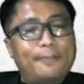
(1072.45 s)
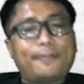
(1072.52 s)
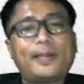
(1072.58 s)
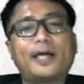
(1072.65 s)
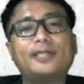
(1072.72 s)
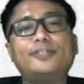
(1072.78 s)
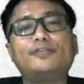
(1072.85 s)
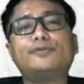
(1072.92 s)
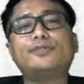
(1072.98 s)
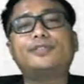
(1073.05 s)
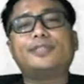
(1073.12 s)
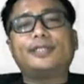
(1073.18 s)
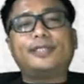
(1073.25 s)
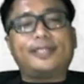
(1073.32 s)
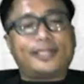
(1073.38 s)

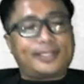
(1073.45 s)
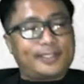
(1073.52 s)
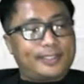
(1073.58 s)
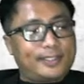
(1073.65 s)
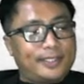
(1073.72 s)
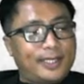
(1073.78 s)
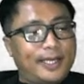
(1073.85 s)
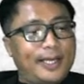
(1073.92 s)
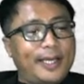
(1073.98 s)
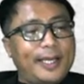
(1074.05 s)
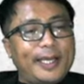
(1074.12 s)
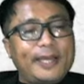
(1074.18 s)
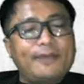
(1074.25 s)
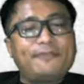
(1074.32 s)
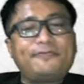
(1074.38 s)
Plagioseer is
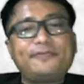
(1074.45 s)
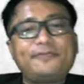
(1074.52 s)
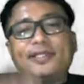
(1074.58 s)
if